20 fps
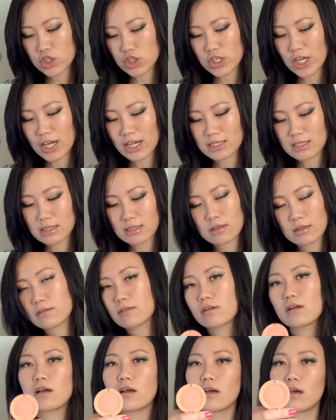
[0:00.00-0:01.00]
shade.
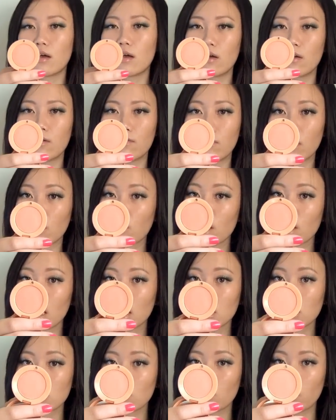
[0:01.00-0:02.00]
Very
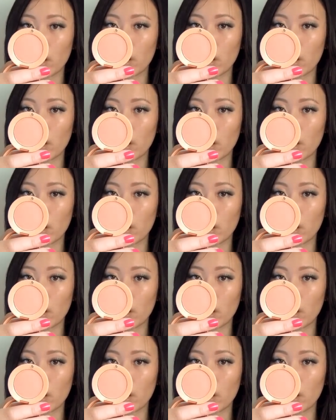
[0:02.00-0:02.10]
easy to